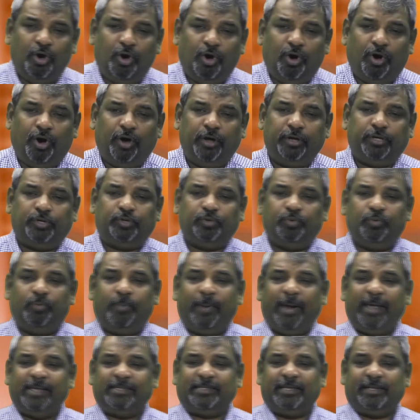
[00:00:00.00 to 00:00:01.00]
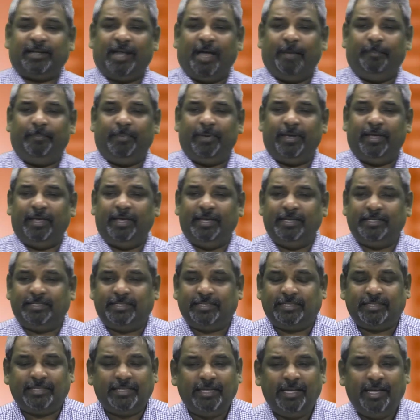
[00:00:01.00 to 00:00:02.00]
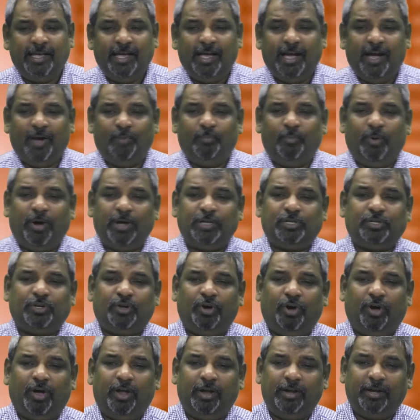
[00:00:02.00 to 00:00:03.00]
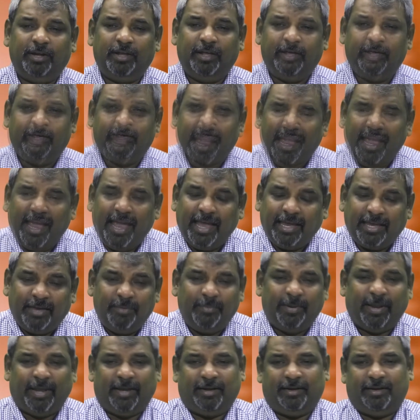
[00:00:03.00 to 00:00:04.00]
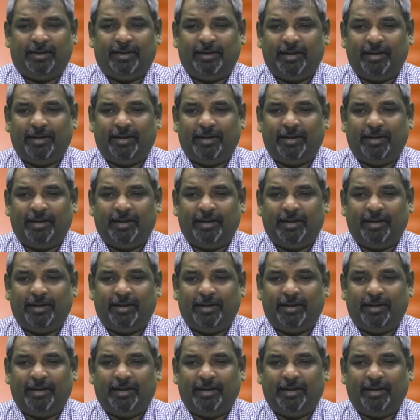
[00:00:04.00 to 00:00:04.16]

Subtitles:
or to raise her up is a word called egirem.